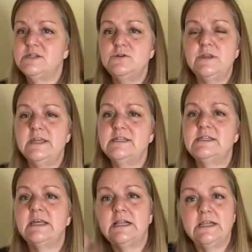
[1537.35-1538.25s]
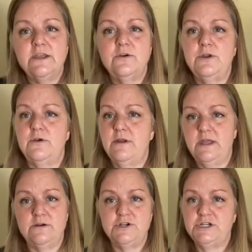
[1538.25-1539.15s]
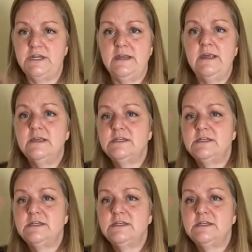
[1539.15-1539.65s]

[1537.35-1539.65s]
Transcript: Do things to clear your energy,